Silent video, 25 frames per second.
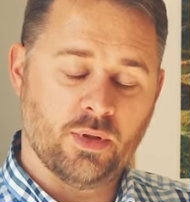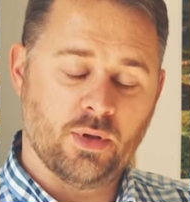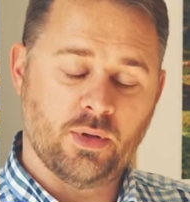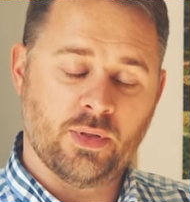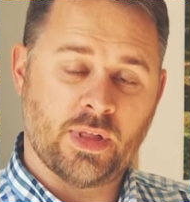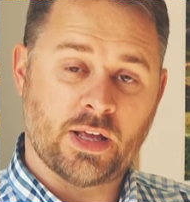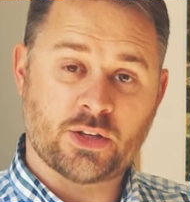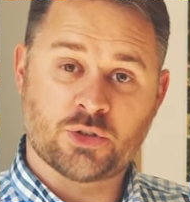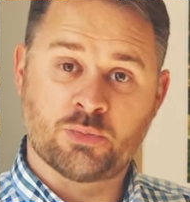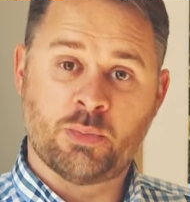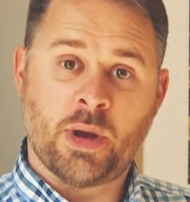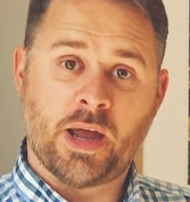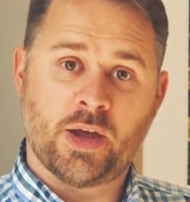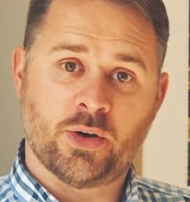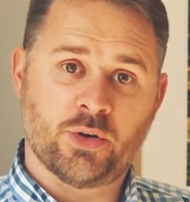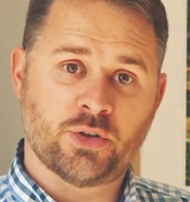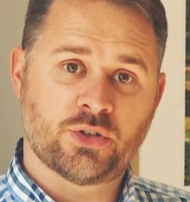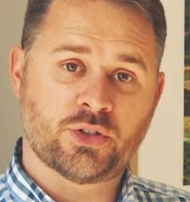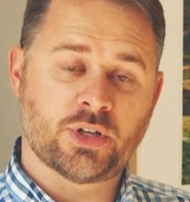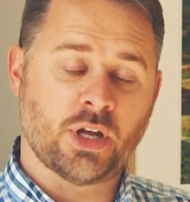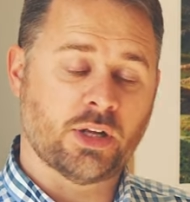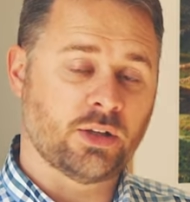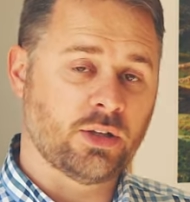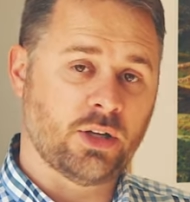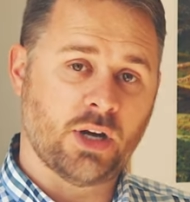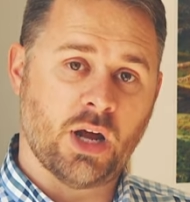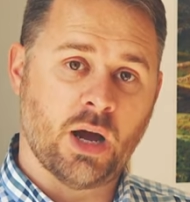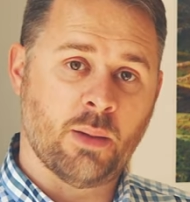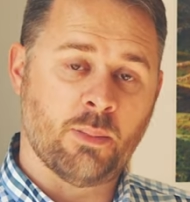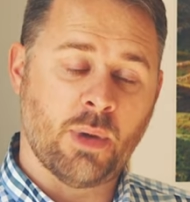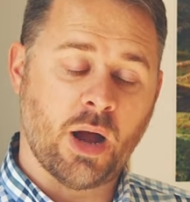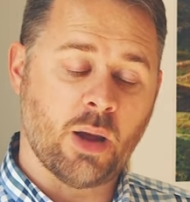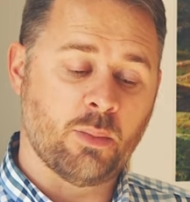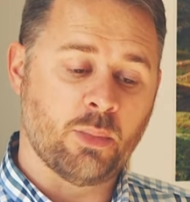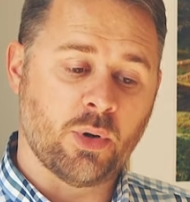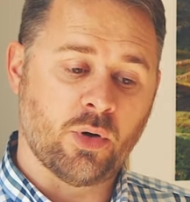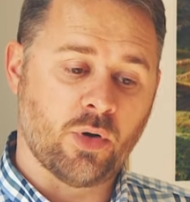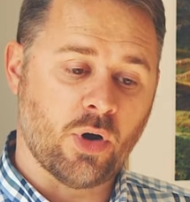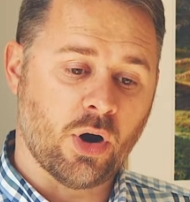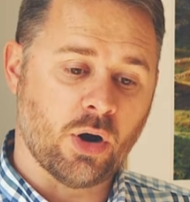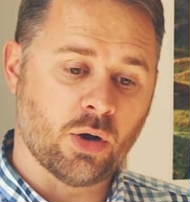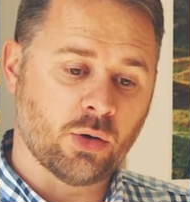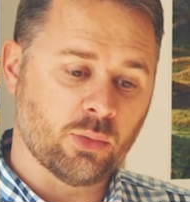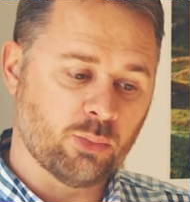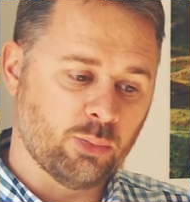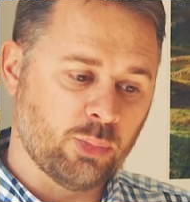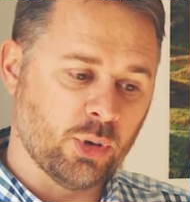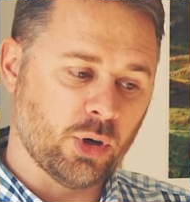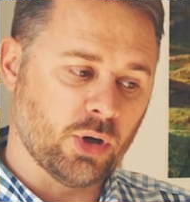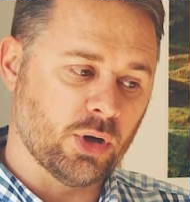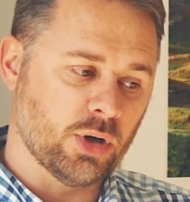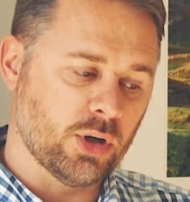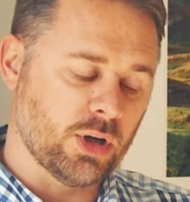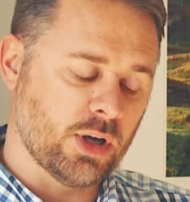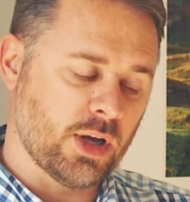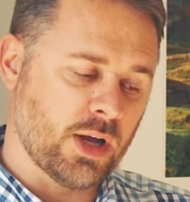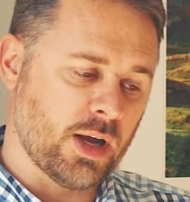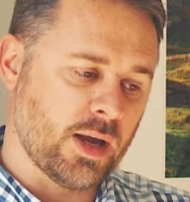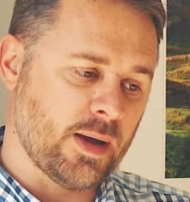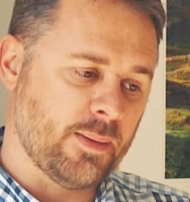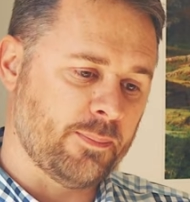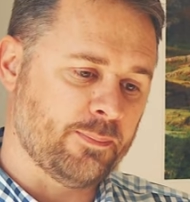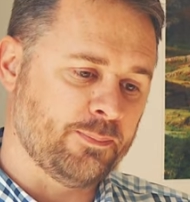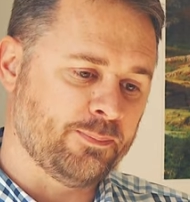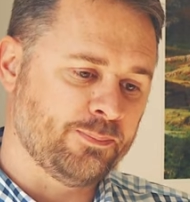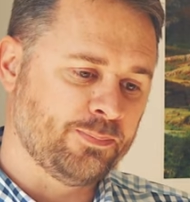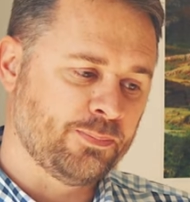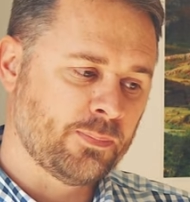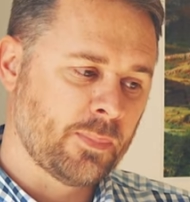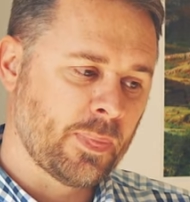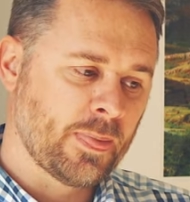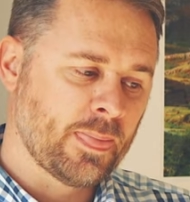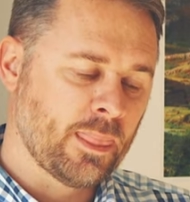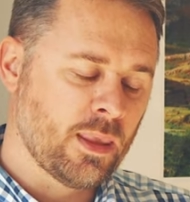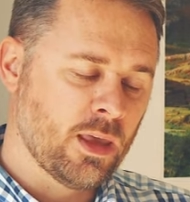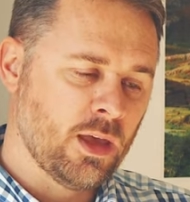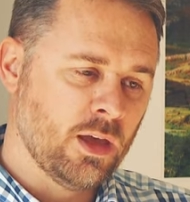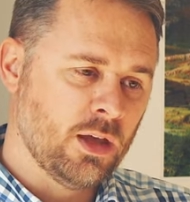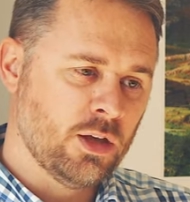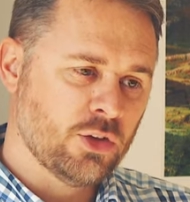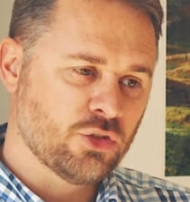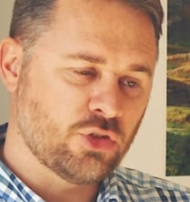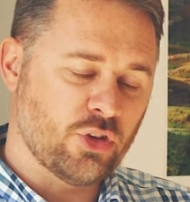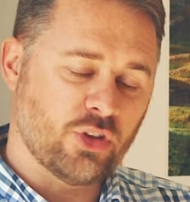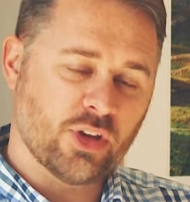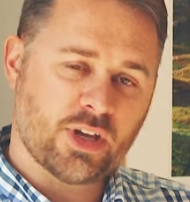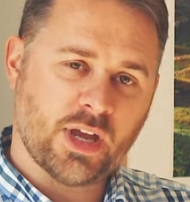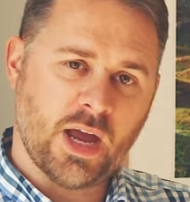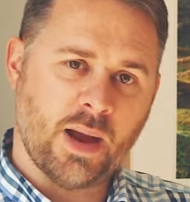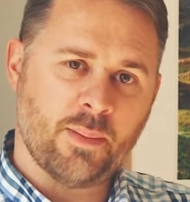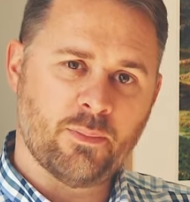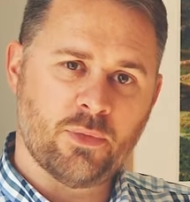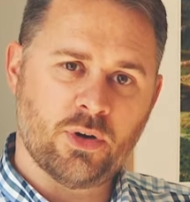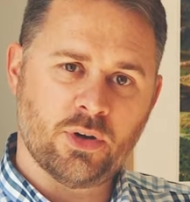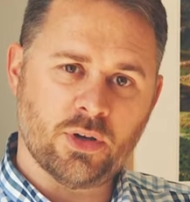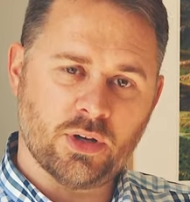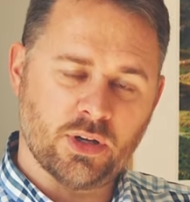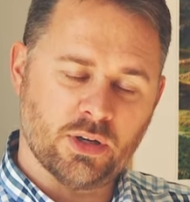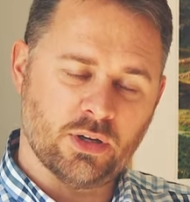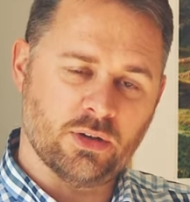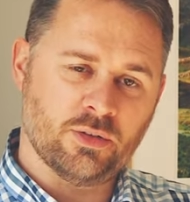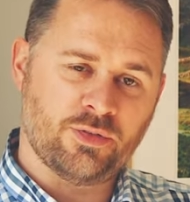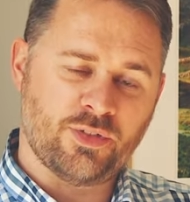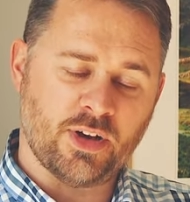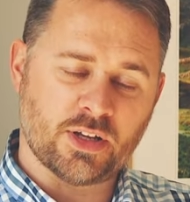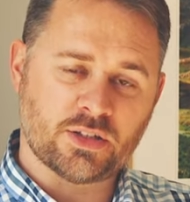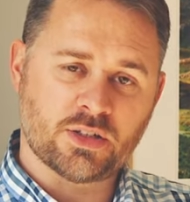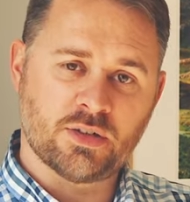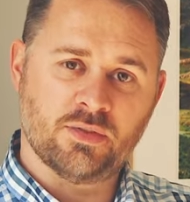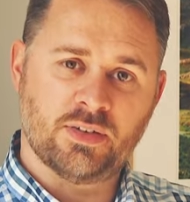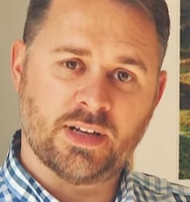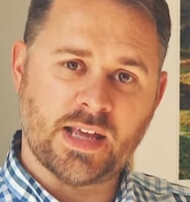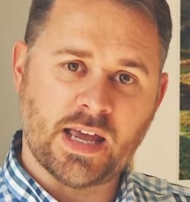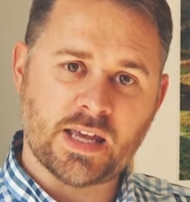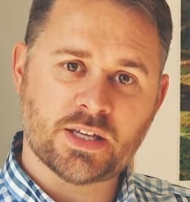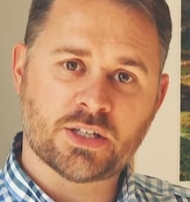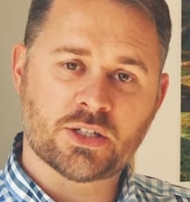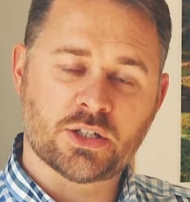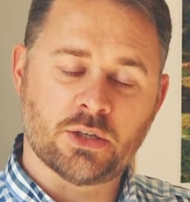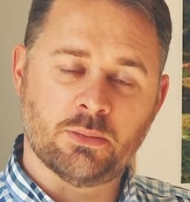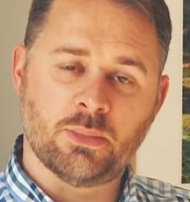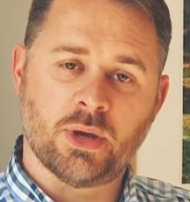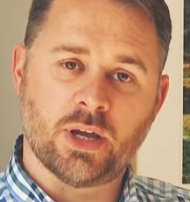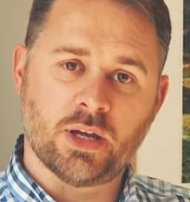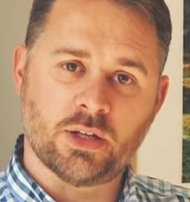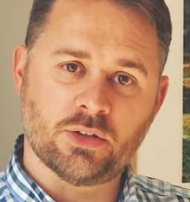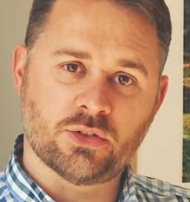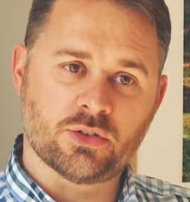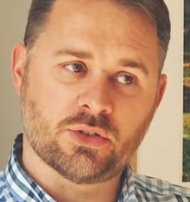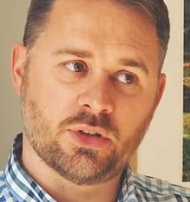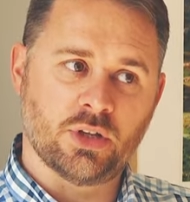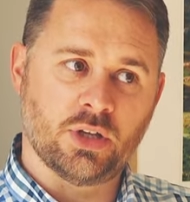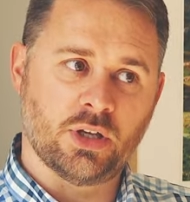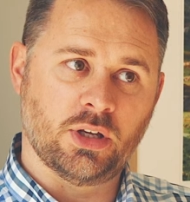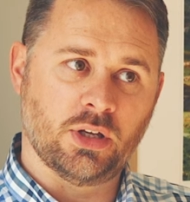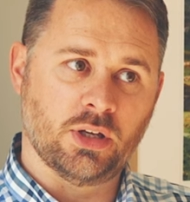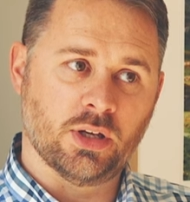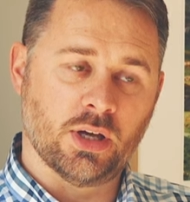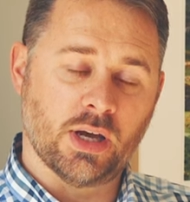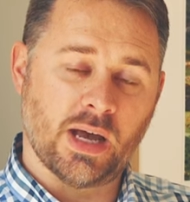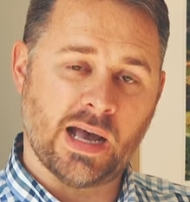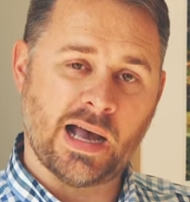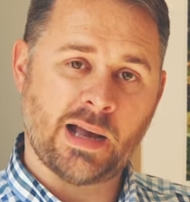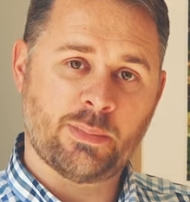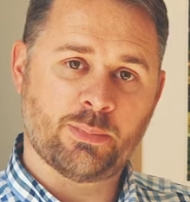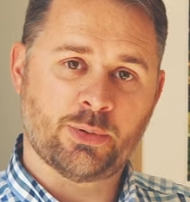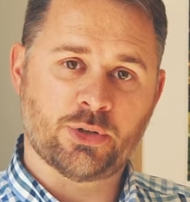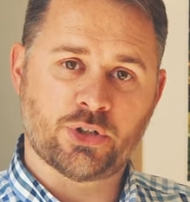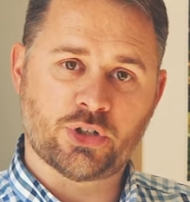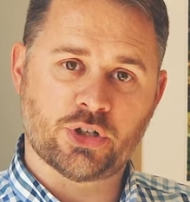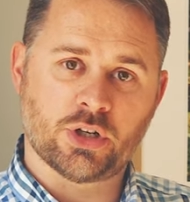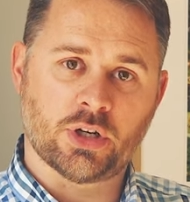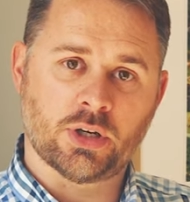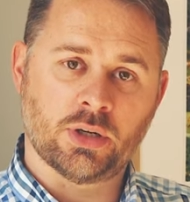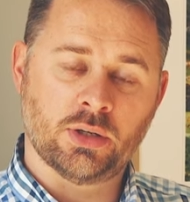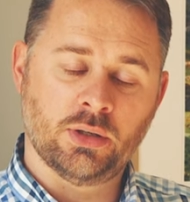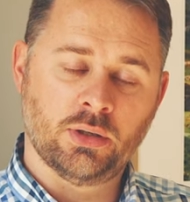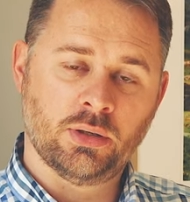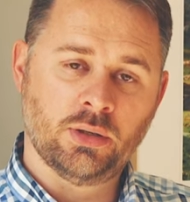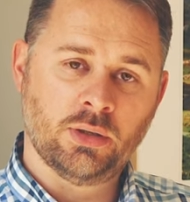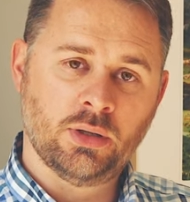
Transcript: That's my understanding. I might be wrong, but so the camera effectively estimates the aperture